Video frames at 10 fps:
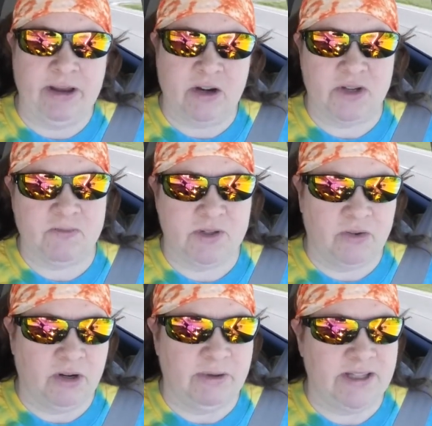my Christmas
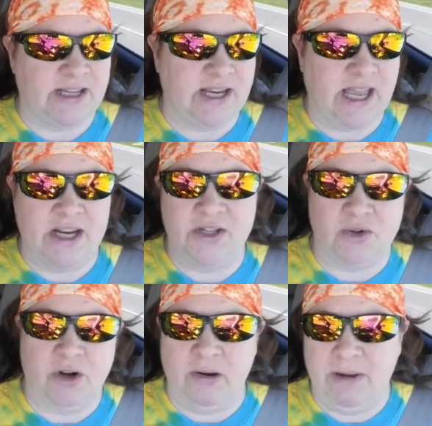ornaments I kind of
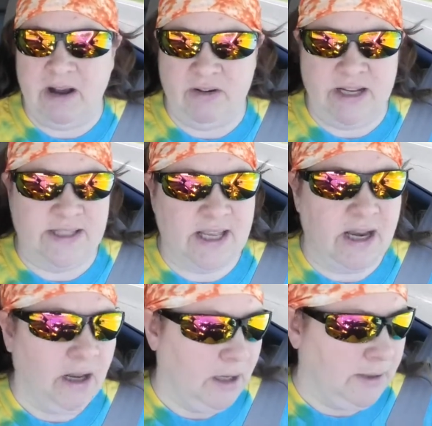sorted them out and I said